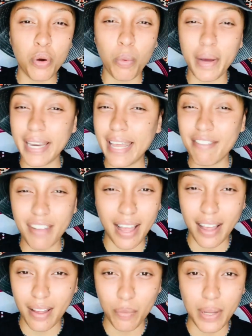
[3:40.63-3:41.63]

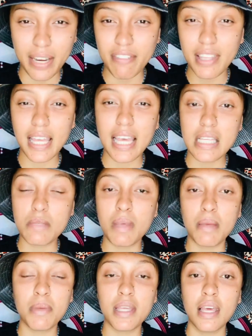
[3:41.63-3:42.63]
whatever the case
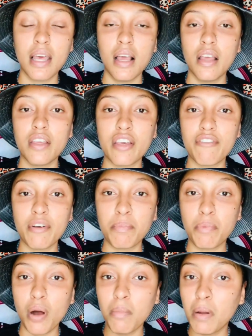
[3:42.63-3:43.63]
may be, you have a
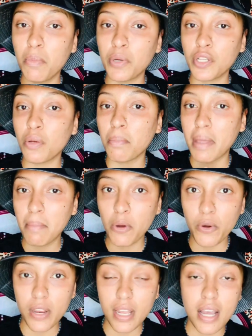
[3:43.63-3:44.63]
problem with your
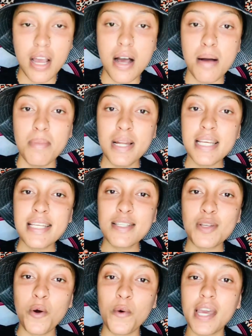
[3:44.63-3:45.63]
memory, please
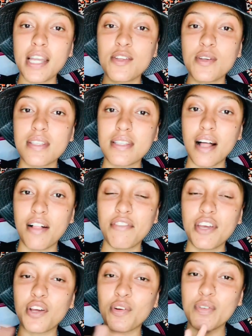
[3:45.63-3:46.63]
go get yourself
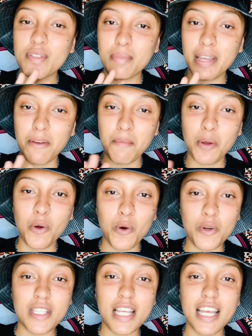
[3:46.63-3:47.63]
a rosemary
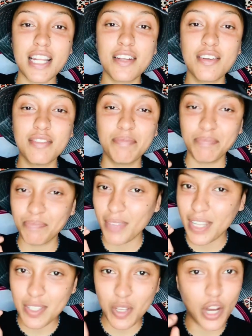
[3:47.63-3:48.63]
because it's
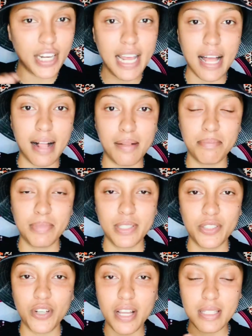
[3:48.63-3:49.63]
gonna help.
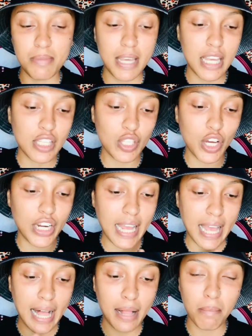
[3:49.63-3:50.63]
Trust me, it's gonna
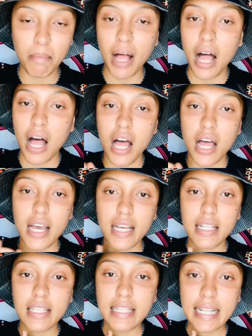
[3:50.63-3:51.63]
help.
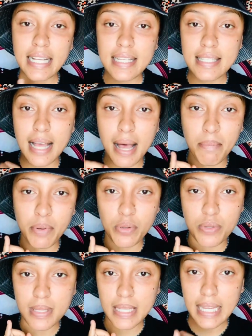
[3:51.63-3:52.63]
It clears up your
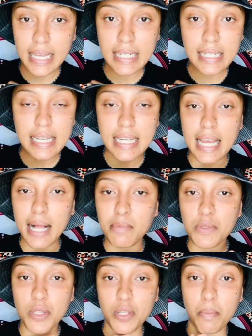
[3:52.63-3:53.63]
skin, it
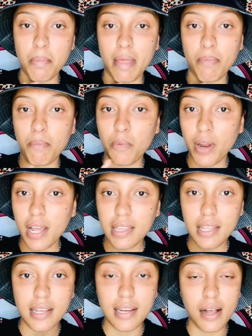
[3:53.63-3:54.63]
helps with your bad
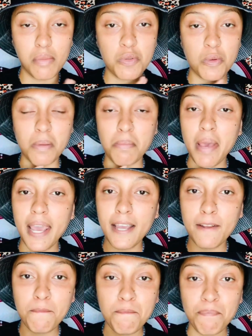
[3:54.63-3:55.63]
breath, it helps with
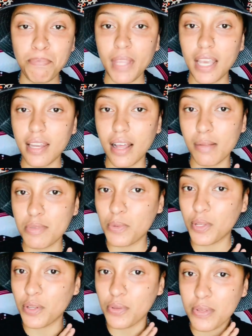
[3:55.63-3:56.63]
pain, it helps
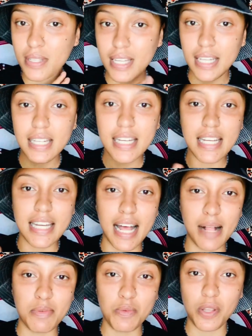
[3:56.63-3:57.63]
with your skin, it
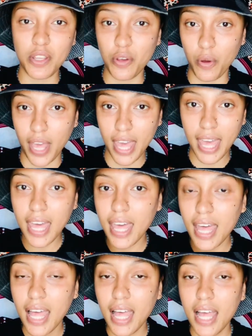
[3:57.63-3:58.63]
helps with your
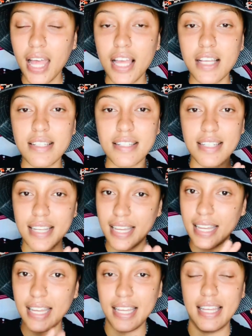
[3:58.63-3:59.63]
hair.
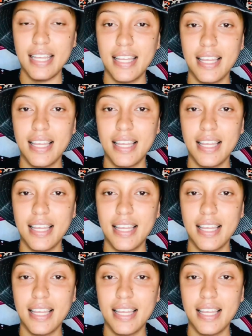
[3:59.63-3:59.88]
Nje